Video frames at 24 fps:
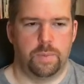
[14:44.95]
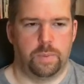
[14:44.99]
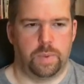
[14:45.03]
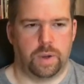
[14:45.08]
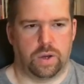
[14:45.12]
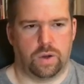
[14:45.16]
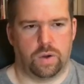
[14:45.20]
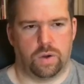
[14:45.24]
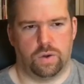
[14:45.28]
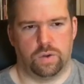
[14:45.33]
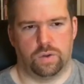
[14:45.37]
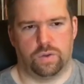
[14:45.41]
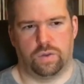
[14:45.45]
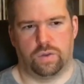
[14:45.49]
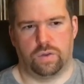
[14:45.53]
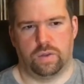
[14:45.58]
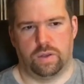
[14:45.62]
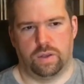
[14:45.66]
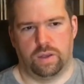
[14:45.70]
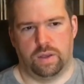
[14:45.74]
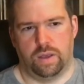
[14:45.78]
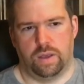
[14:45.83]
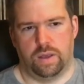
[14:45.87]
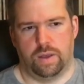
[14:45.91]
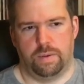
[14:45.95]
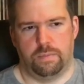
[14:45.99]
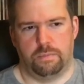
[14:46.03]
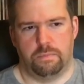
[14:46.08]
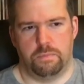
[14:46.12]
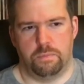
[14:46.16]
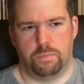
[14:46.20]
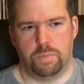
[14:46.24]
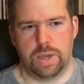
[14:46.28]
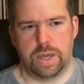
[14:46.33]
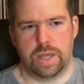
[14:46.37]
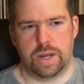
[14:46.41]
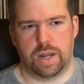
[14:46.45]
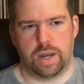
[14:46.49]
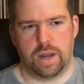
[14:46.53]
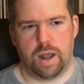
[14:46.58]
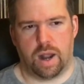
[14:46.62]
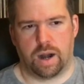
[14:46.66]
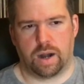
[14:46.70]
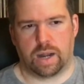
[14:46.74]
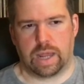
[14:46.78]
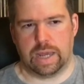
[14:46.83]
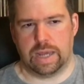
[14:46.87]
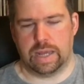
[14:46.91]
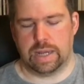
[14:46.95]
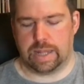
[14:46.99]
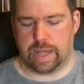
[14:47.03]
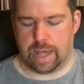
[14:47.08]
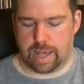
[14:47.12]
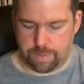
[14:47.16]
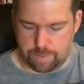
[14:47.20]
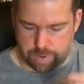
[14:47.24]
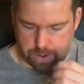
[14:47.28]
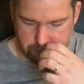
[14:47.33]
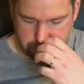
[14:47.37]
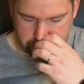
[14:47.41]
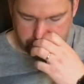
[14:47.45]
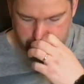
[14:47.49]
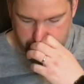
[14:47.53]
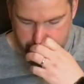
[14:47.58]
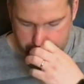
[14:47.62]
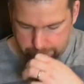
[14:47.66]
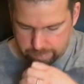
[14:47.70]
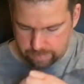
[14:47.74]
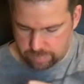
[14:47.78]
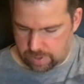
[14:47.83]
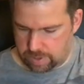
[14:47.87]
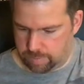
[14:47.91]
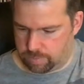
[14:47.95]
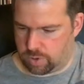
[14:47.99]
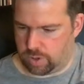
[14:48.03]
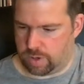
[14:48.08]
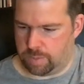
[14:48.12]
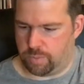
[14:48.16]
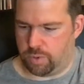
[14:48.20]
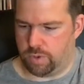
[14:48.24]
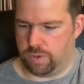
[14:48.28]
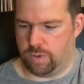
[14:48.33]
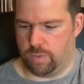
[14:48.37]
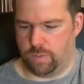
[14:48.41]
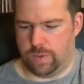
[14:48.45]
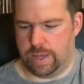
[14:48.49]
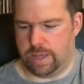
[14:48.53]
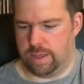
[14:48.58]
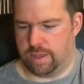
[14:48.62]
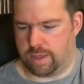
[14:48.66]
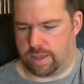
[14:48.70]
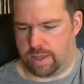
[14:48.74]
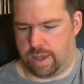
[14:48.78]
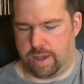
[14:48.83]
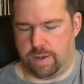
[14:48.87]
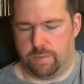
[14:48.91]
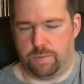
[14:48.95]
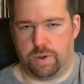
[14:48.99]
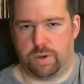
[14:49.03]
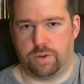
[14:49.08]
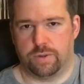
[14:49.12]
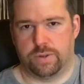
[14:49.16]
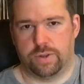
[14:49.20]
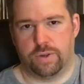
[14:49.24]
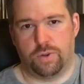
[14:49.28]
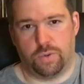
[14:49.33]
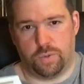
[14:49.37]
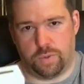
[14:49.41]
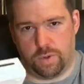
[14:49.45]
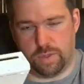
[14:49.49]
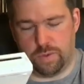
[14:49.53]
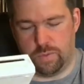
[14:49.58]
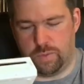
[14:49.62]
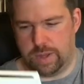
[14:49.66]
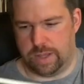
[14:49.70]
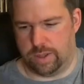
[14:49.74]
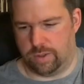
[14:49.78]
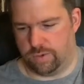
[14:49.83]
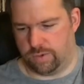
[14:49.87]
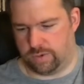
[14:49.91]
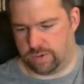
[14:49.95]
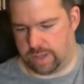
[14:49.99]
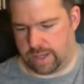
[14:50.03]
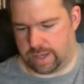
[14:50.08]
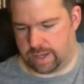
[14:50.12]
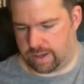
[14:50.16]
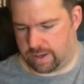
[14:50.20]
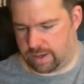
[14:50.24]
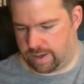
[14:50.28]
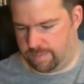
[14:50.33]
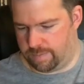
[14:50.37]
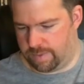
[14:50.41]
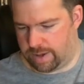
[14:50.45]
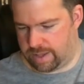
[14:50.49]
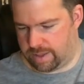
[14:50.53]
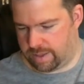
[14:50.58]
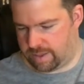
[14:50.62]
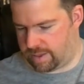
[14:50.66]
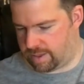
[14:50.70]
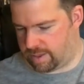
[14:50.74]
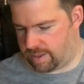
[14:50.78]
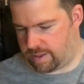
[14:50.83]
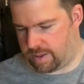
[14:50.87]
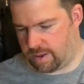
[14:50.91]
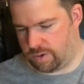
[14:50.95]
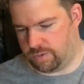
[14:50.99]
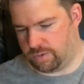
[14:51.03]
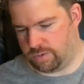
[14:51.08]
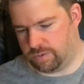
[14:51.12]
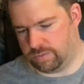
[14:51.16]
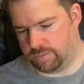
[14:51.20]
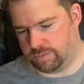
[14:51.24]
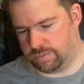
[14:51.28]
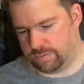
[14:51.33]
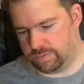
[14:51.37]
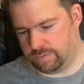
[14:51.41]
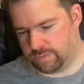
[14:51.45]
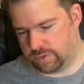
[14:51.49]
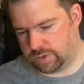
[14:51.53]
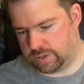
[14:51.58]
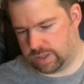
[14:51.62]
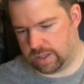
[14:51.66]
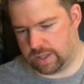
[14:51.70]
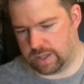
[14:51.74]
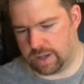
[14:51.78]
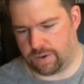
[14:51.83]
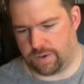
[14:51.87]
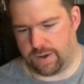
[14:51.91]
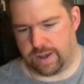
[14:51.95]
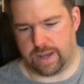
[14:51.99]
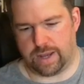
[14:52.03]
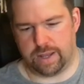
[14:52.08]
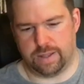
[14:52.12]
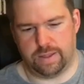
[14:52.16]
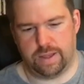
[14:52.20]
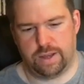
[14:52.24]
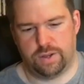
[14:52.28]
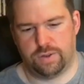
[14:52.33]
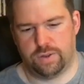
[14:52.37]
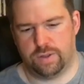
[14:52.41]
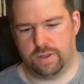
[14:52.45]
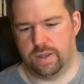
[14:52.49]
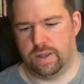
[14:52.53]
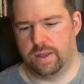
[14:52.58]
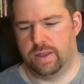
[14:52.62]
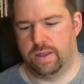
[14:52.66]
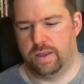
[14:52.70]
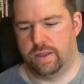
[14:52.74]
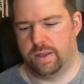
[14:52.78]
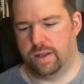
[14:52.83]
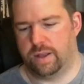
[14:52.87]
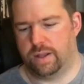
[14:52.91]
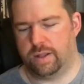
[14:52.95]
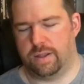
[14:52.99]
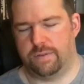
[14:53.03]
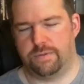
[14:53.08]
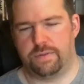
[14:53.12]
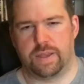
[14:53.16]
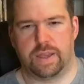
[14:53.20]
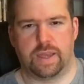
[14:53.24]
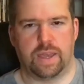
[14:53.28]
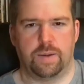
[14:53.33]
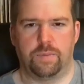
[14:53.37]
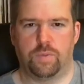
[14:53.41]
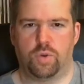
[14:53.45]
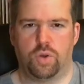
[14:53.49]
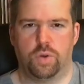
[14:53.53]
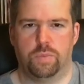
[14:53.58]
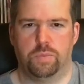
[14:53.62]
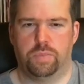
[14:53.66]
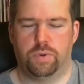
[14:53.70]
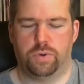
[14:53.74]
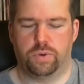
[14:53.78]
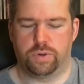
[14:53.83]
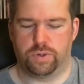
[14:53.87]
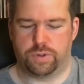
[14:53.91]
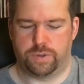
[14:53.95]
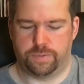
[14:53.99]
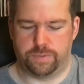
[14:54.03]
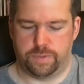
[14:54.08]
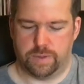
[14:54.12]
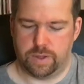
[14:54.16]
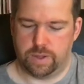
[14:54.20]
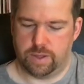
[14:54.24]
Because being an arcade gamer, I'm going to put the Wii to the side because you know what the Wii looks like, and mine is still in great condition. I love the GameCube port.